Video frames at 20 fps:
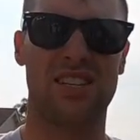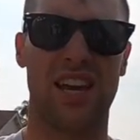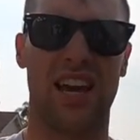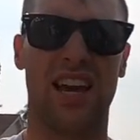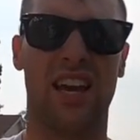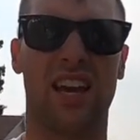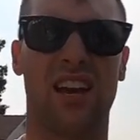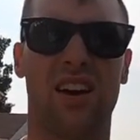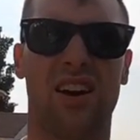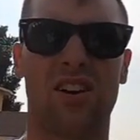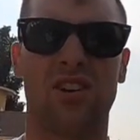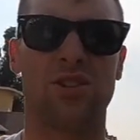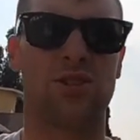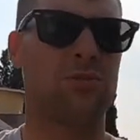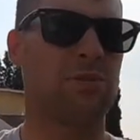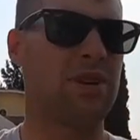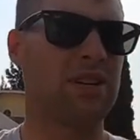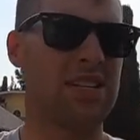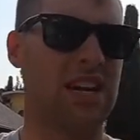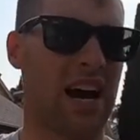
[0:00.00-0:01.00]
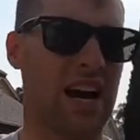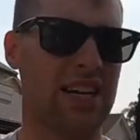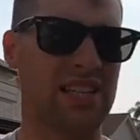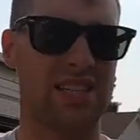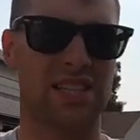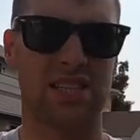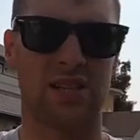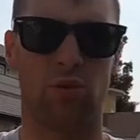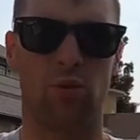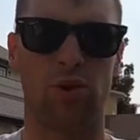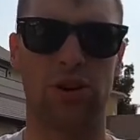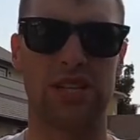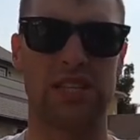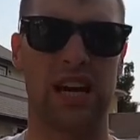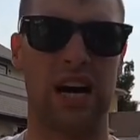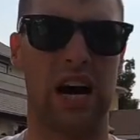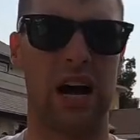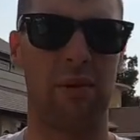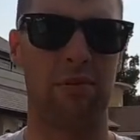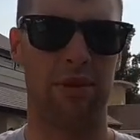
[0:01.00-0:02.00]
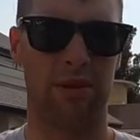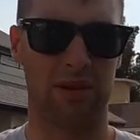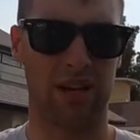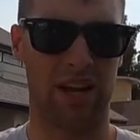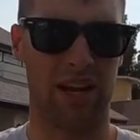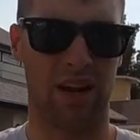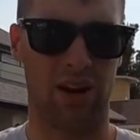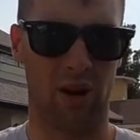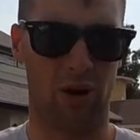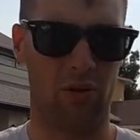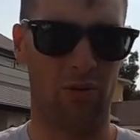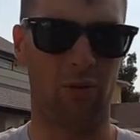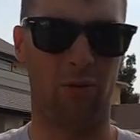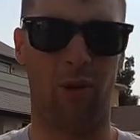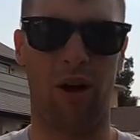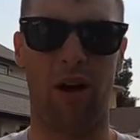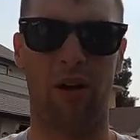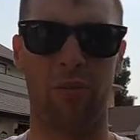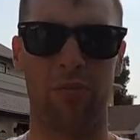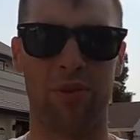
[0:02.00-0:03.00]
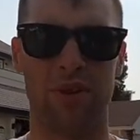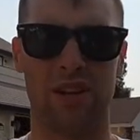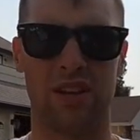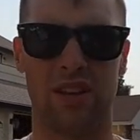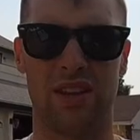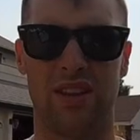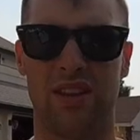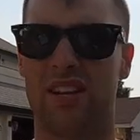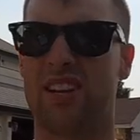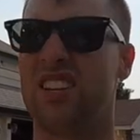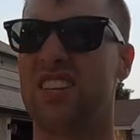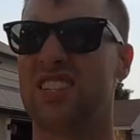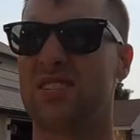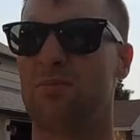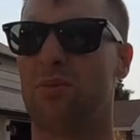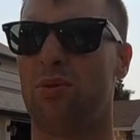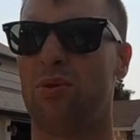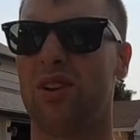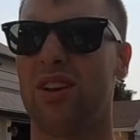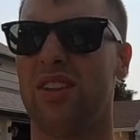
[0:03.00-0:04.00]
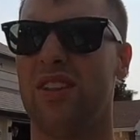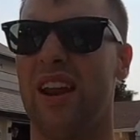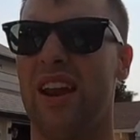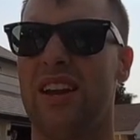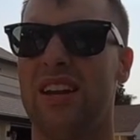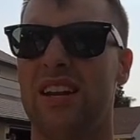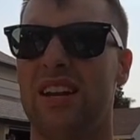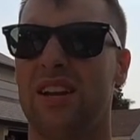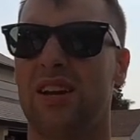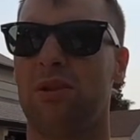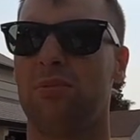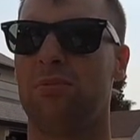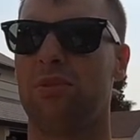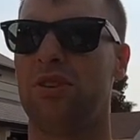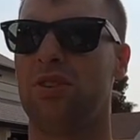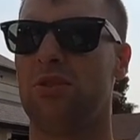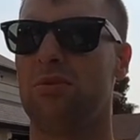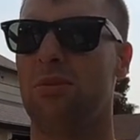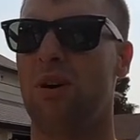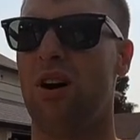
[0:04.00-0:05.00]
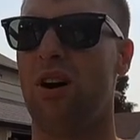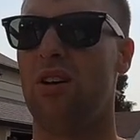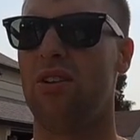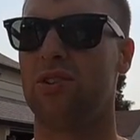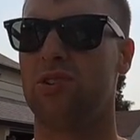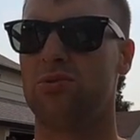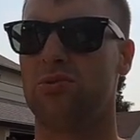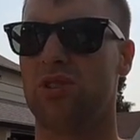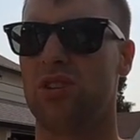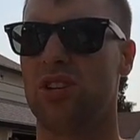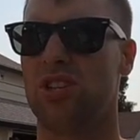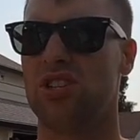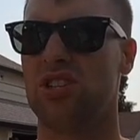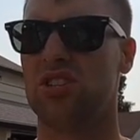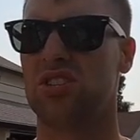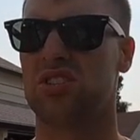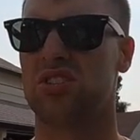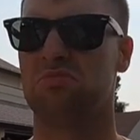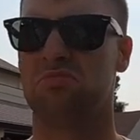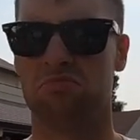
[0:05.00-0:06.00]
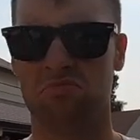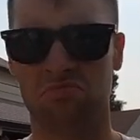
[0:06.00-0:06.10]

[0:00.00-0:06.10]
taking on too many tasks at one time and then getting overwhelmed and then disappointed that I didn't complete them all is really just,